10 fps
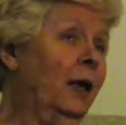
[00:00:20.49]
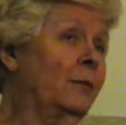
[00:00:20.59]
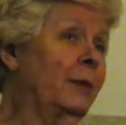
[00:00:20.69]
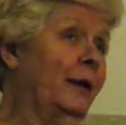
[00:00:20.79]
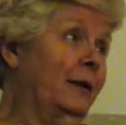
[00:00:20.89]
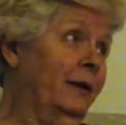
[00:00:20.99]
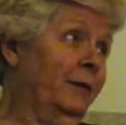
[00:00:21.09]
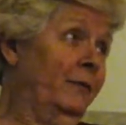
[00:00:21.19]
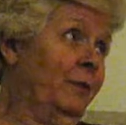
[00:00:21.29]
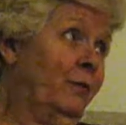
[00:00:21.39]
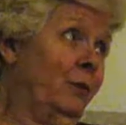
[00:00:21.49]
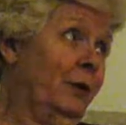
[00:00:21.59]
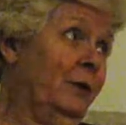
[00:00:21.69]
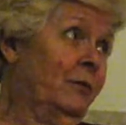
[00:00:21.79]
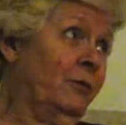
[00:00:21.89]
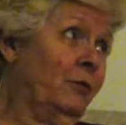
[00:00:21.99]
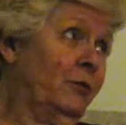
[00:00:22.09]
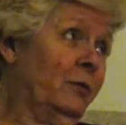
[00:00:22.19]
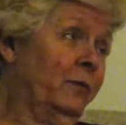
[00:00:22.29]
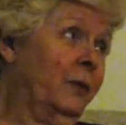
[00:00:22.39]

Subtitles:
and my gloves for Easter.